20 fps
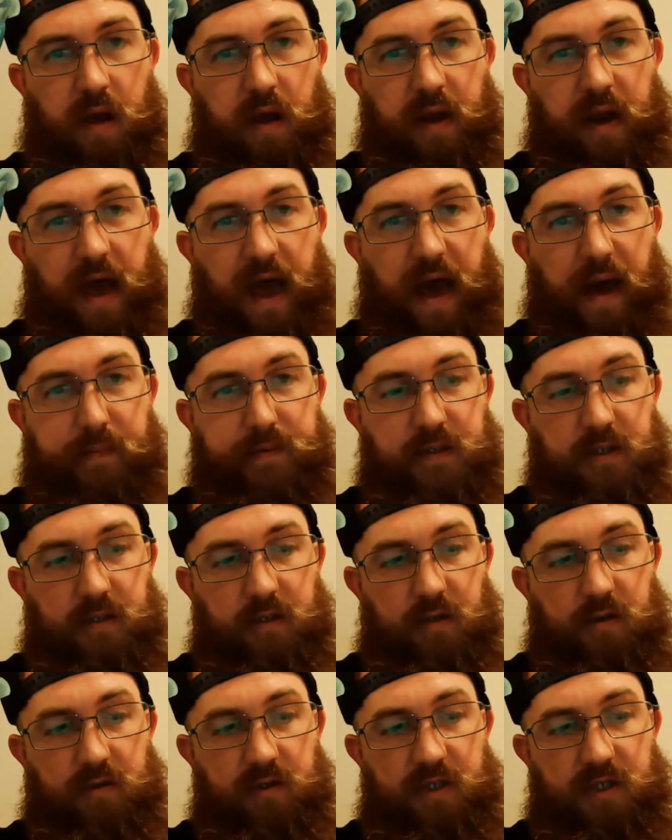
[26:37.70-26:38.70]
An
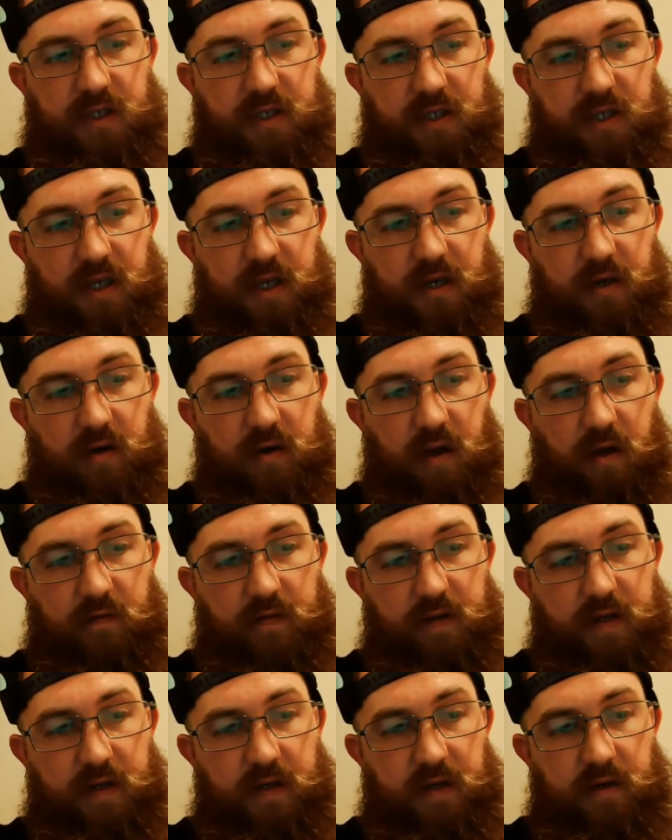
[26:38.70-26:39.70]
absolute steal
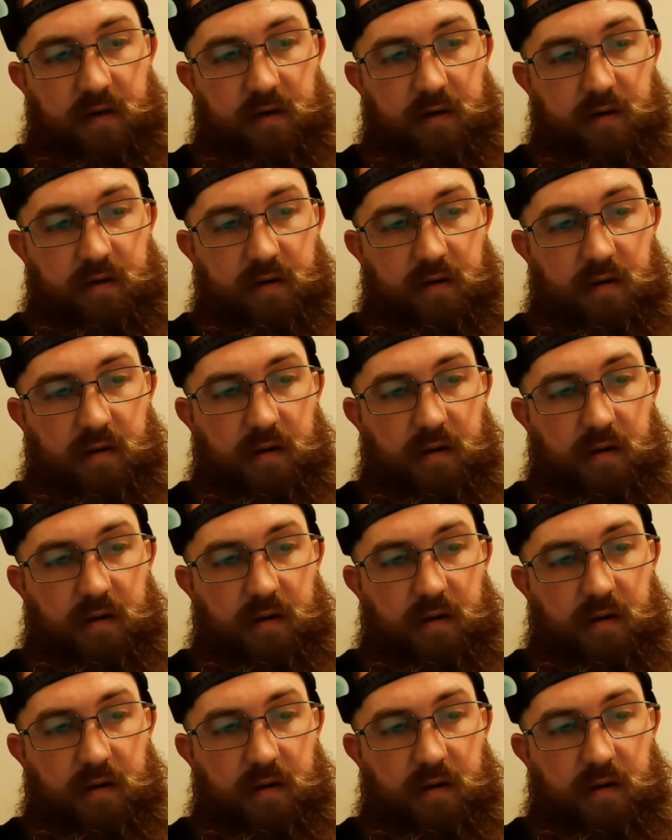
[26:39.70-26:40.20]
of a deal.